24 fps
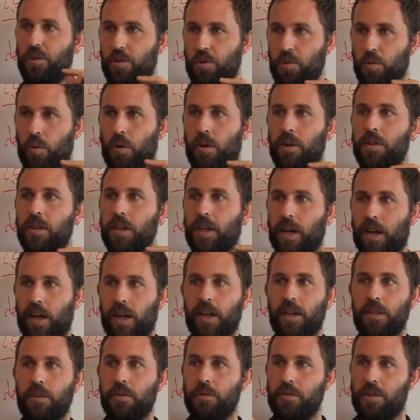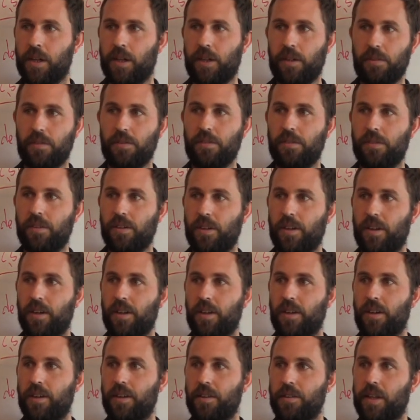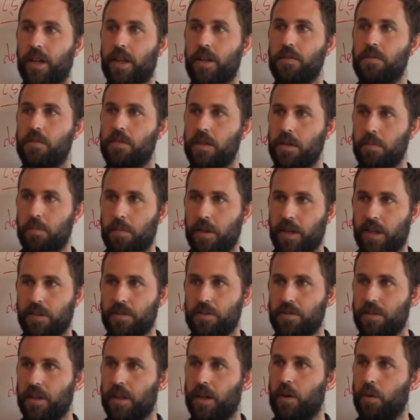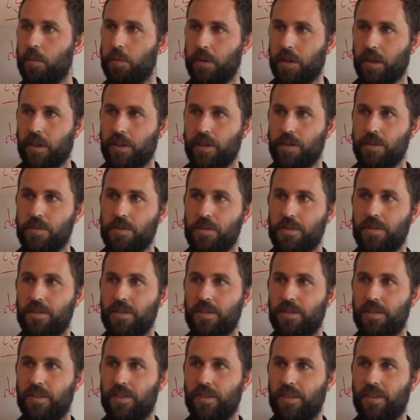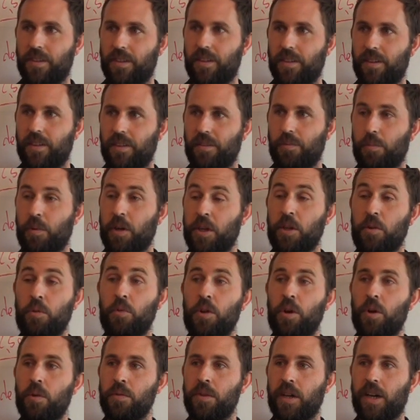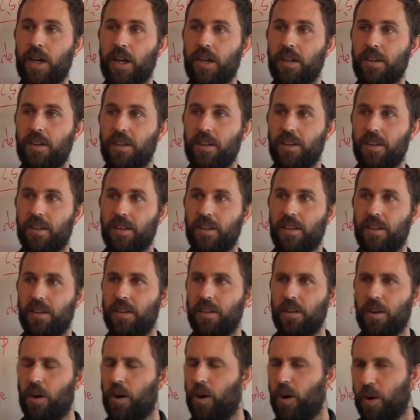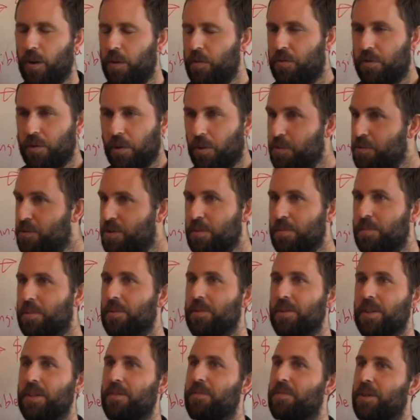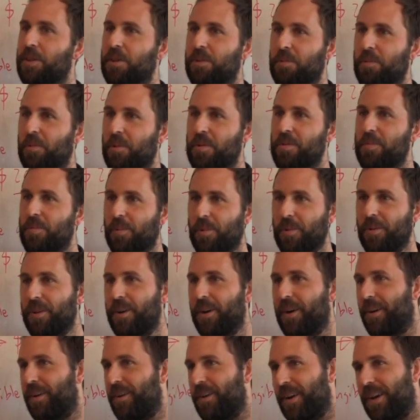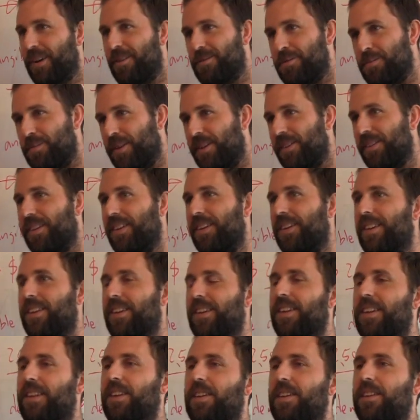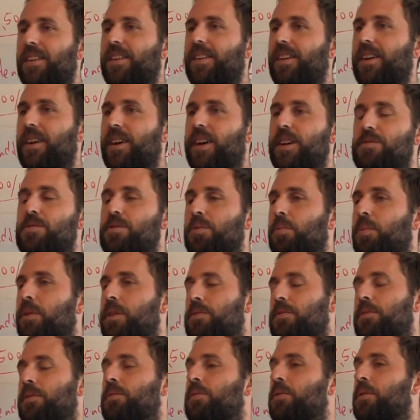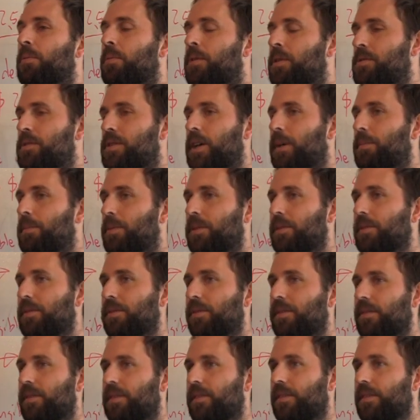You are the guy in your town that is the best at helping kids. Yeah. When you know that, don't you believe that you're worth more than a hundred dollars a month? Yeah. All right, so what, then, then what's stopping you?